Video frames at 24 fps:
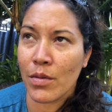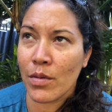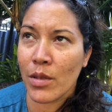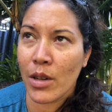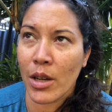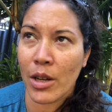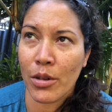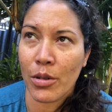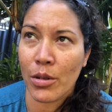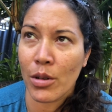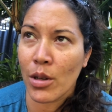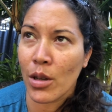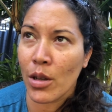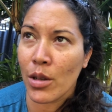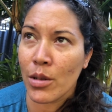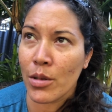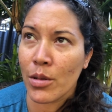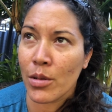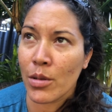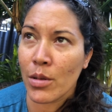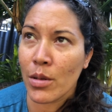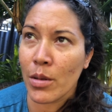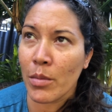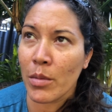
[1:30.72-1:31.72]
hundred
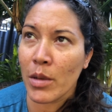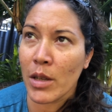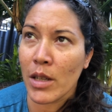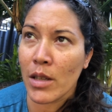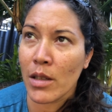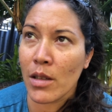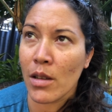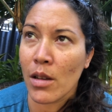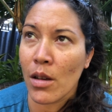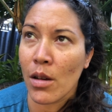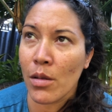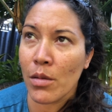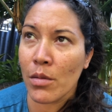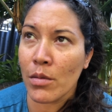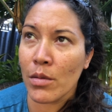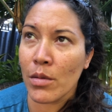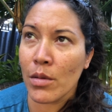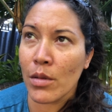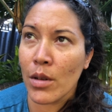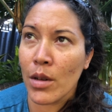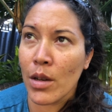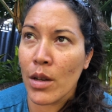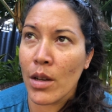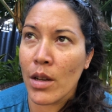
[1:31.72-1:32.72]
dollars or something so
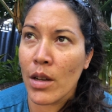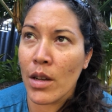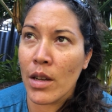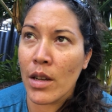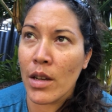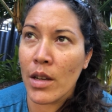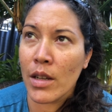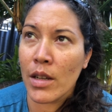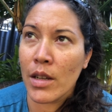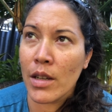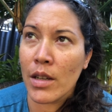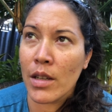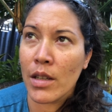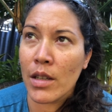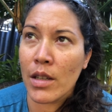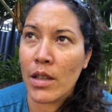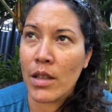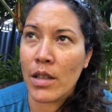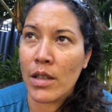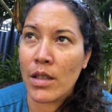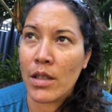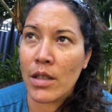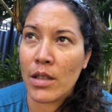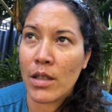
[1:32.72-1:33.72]

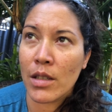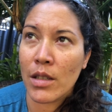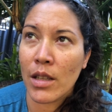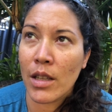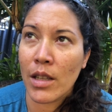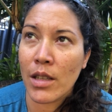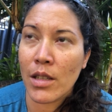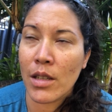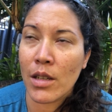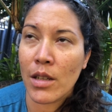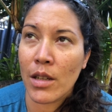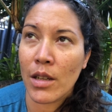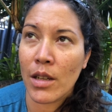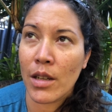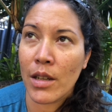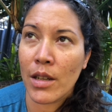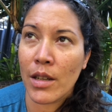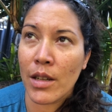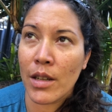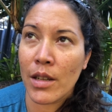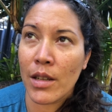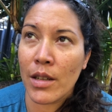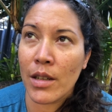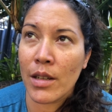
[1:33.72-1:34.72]
so that's
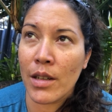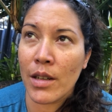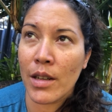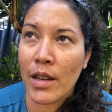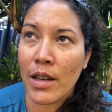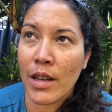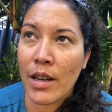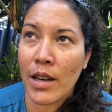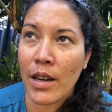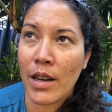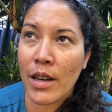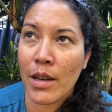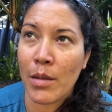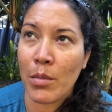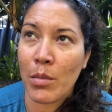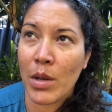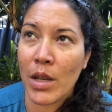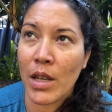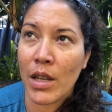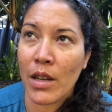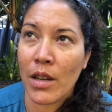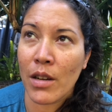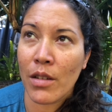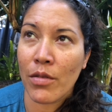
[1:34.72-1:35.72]
good and then I can
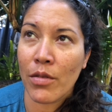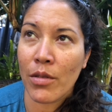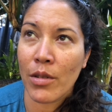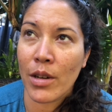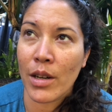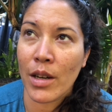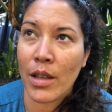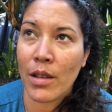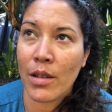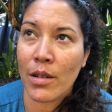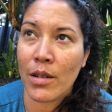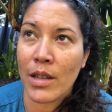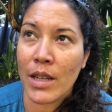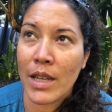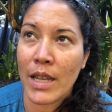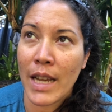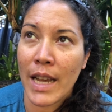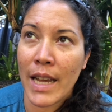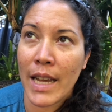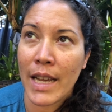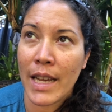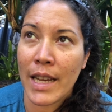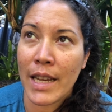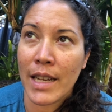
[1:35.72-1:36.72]
be here for another
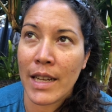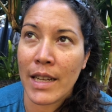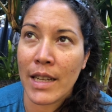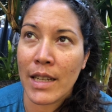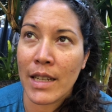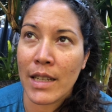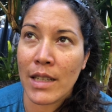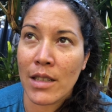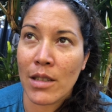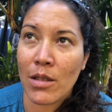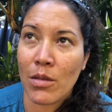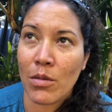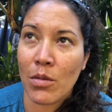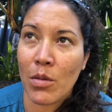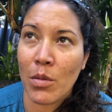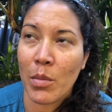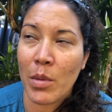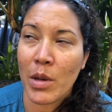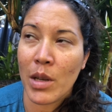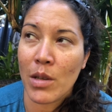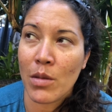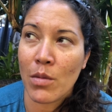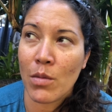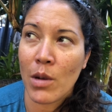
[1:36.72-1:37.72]
day so it won't
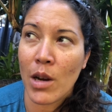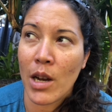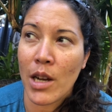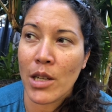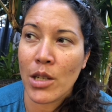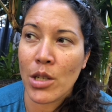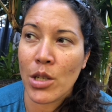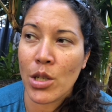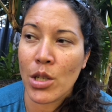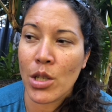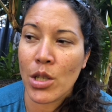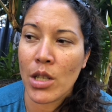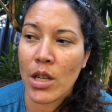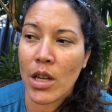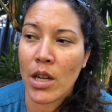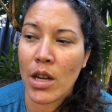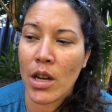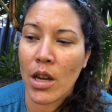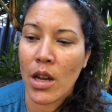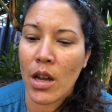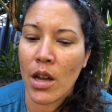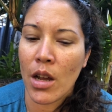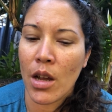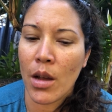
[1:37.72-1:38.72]
be as rushed
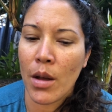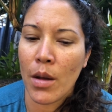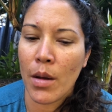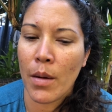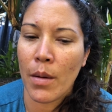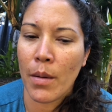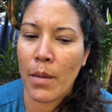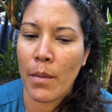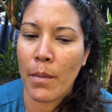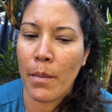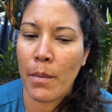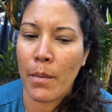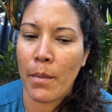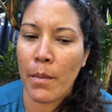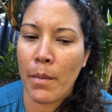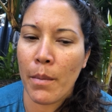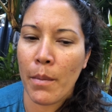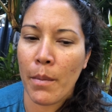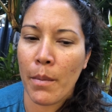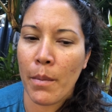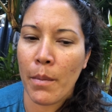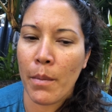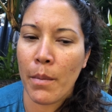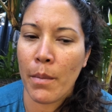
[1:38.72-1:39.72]

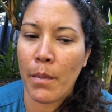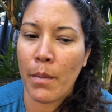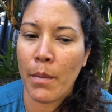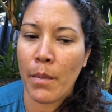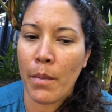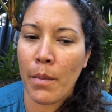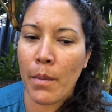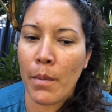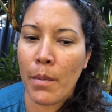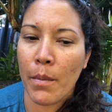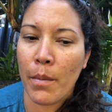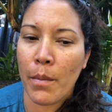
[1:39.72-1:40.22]
um,